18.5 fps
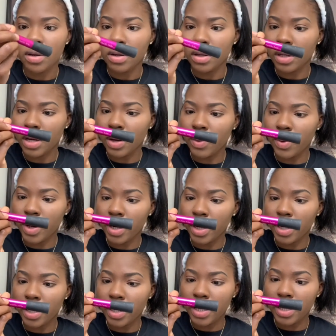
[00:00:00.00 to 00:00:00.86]
that one
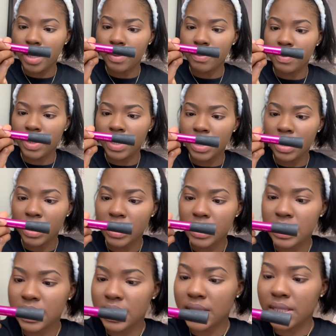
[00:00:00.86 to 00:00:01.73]
your name, the
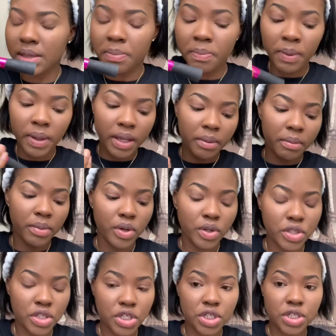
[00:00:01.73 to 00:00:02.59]
stippling
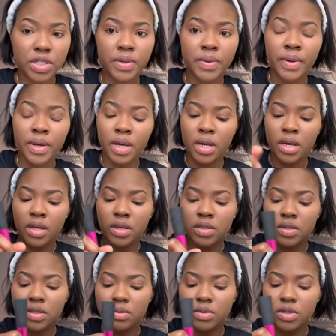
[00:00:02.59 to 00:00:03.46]
brush.
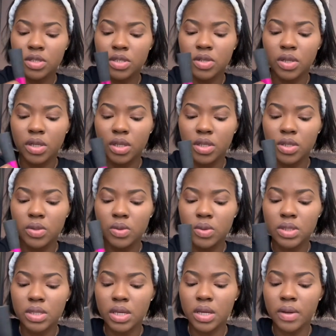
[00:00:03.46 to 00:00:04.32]
So I'm just gonna
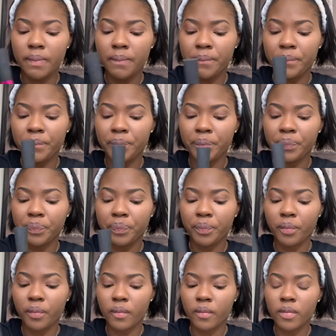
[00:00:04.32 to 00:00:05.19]
use it,
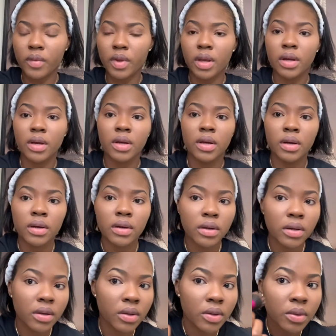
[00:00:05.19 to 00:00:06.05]

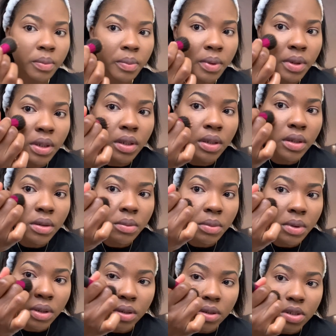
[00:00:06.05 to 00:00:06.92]
you know, put a little
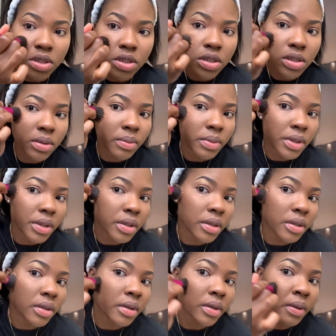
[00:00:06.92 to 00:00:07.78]
bit of
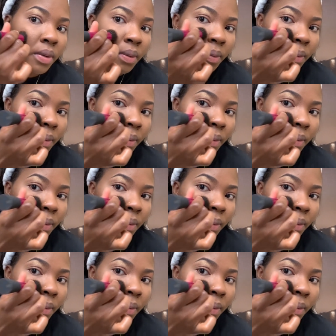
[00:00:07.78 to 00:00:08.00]
shimmer.